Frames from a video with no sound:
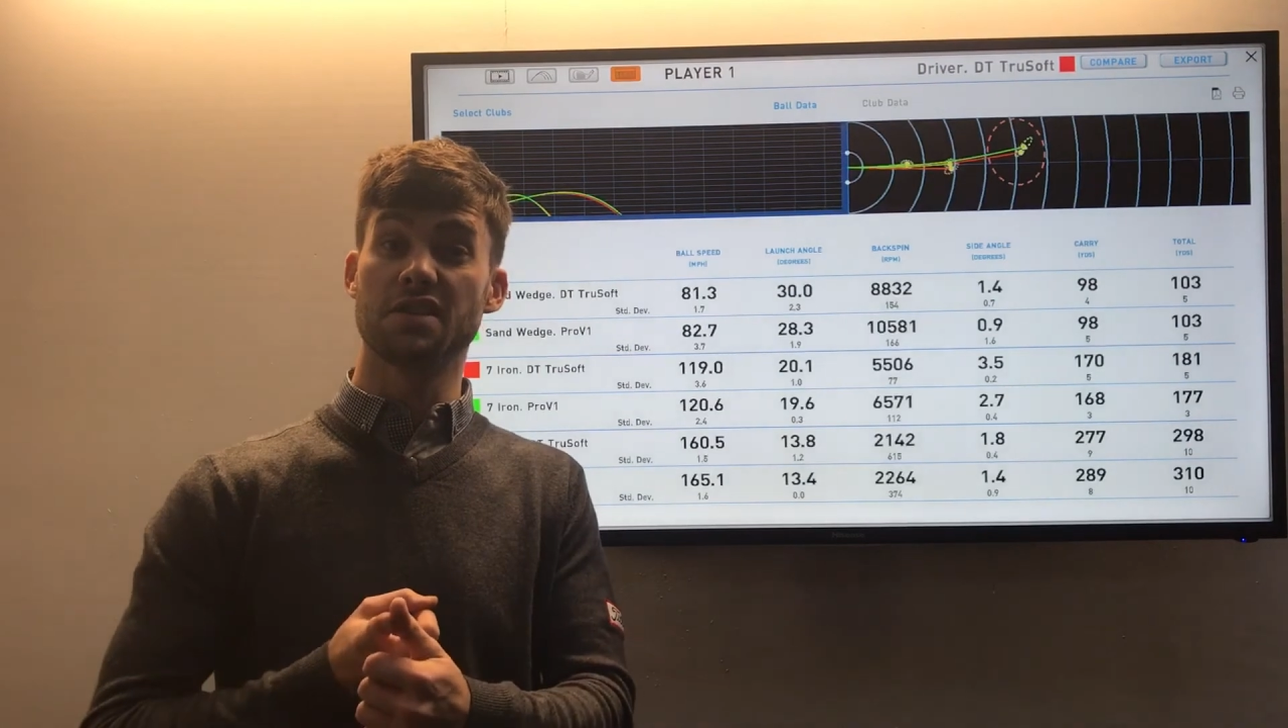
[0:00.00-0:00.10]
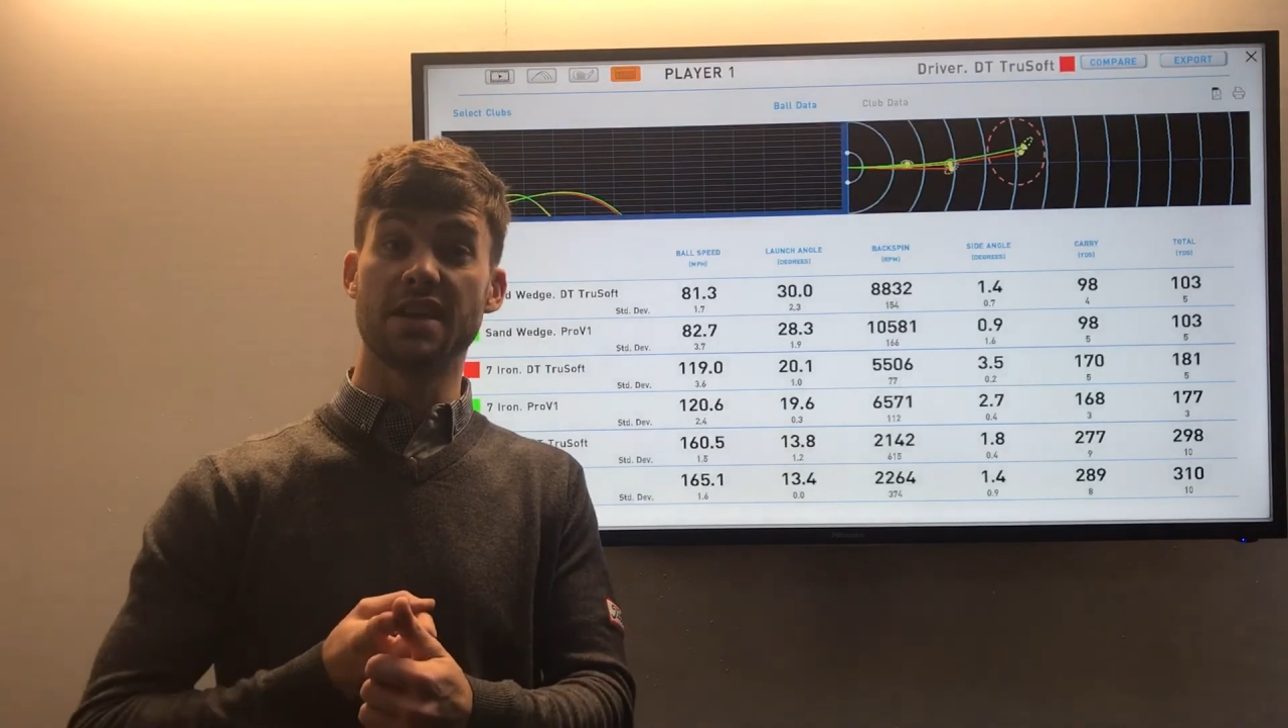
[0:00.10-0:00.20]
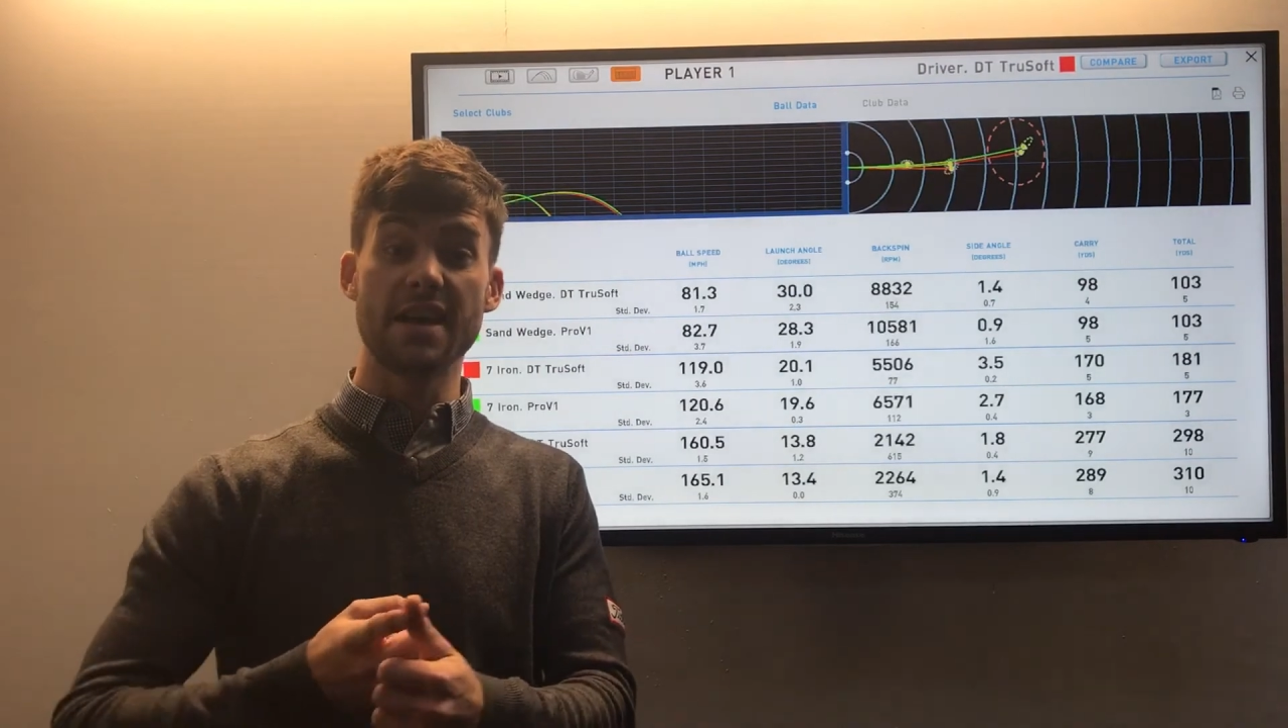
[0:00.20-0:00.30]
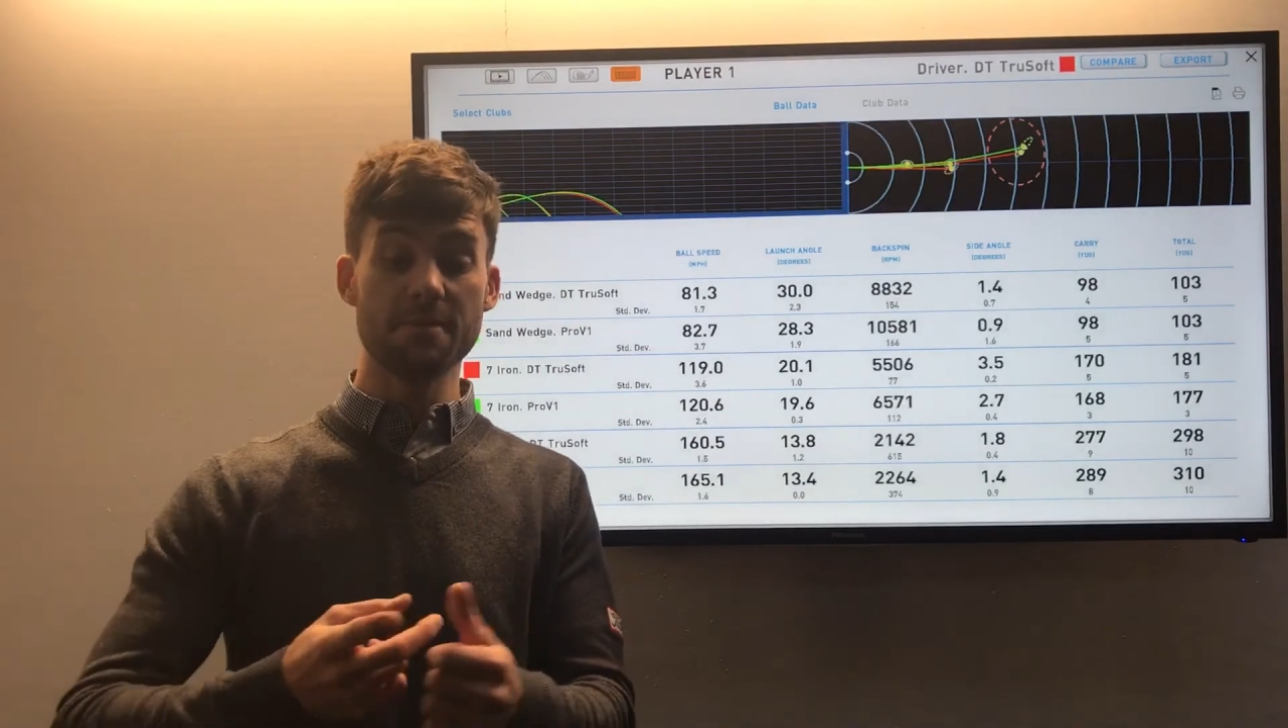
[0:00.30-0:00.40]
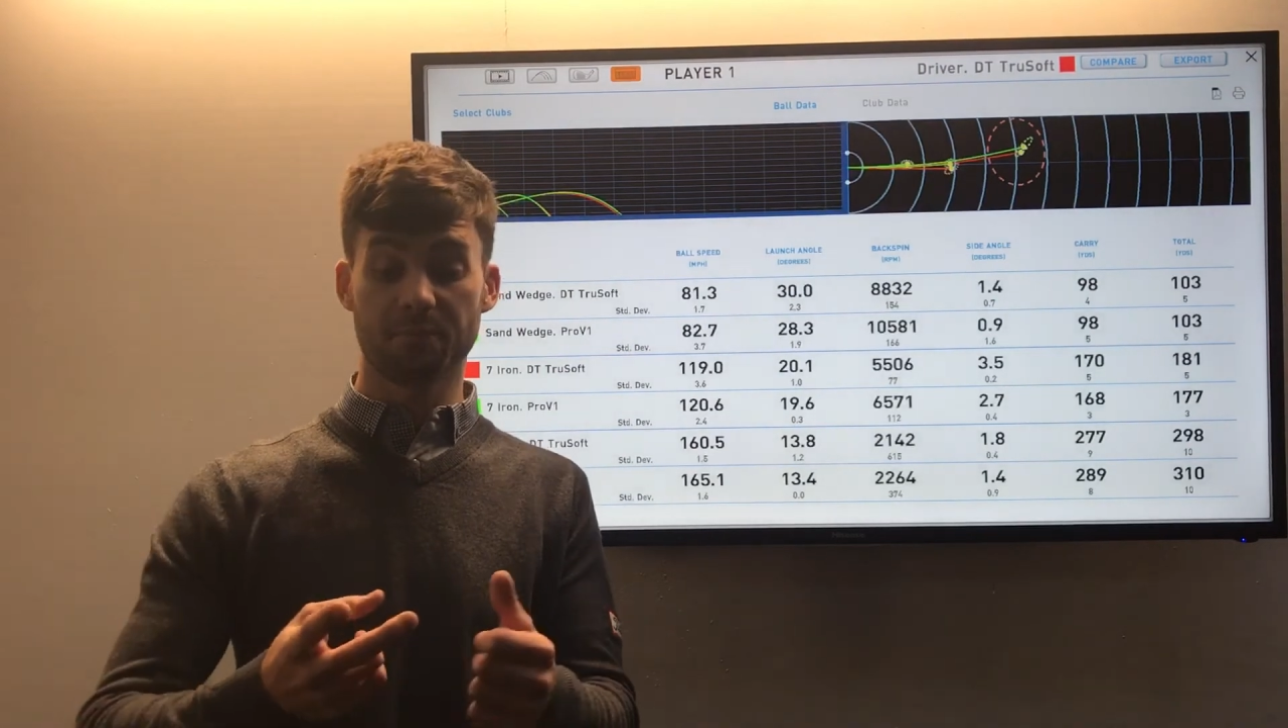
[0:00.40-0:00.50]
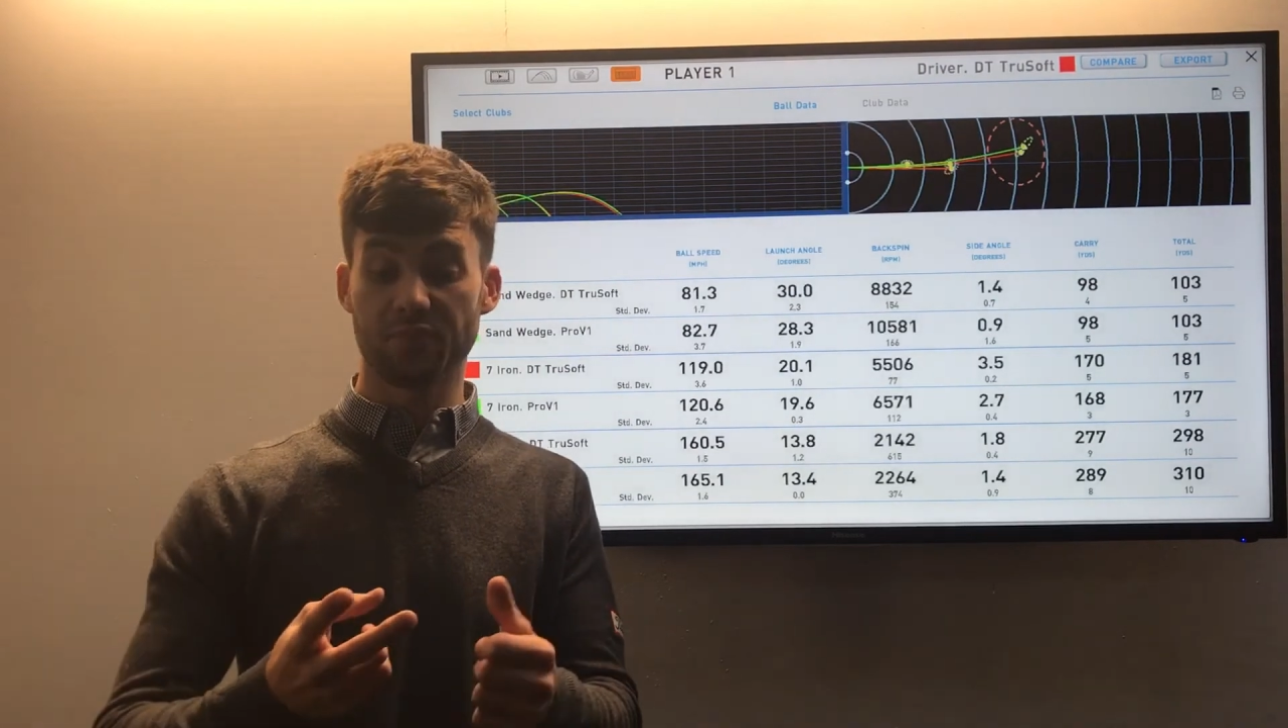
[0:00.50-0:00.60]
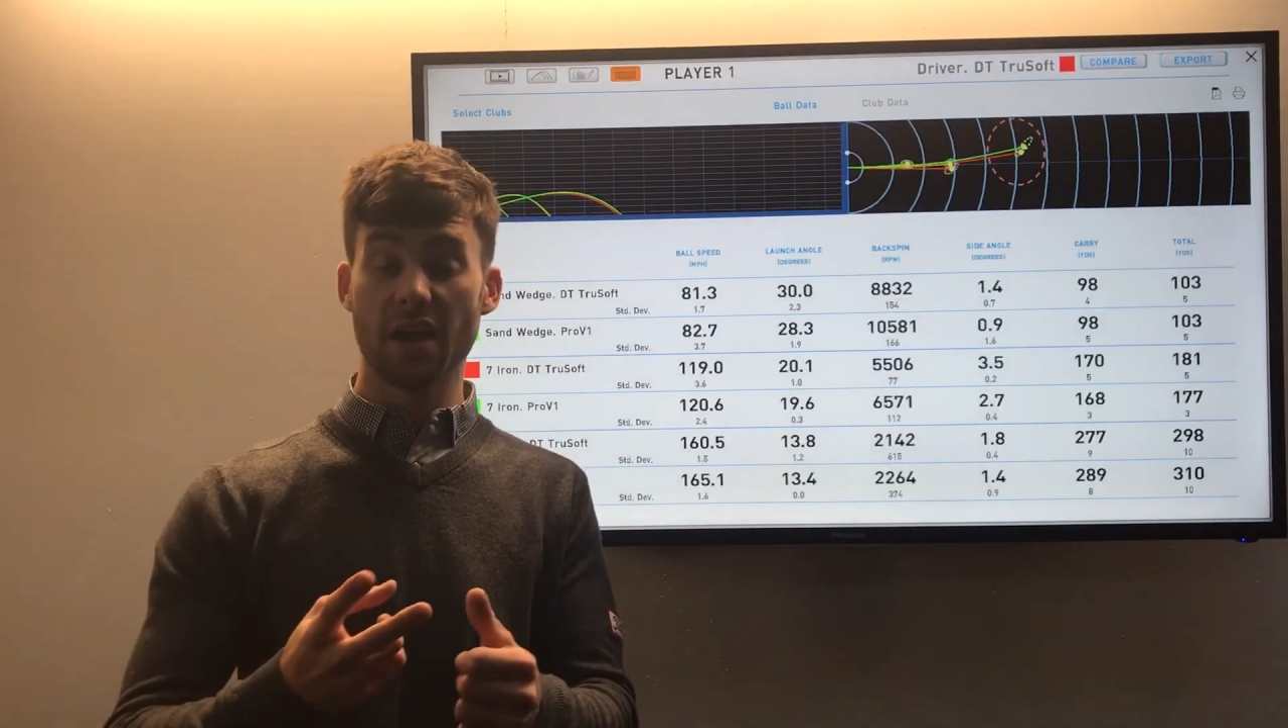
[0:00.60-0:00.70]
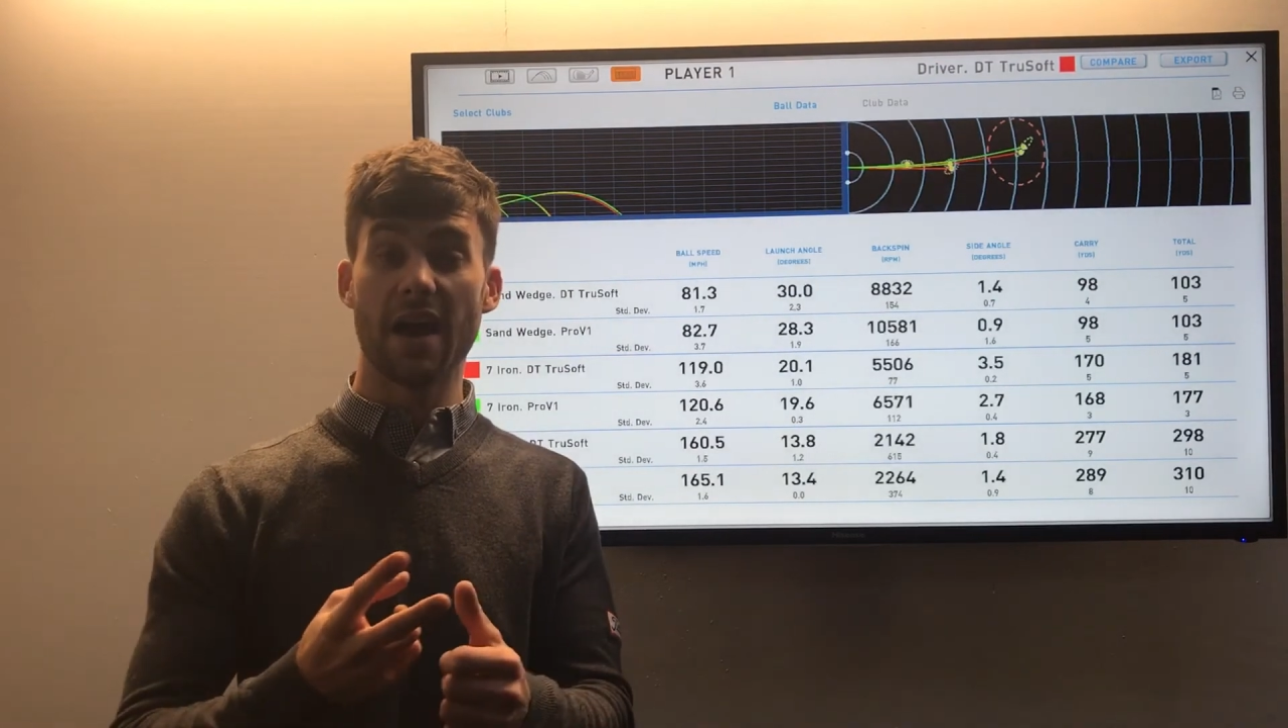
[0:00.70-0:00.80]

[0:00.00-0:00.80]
tee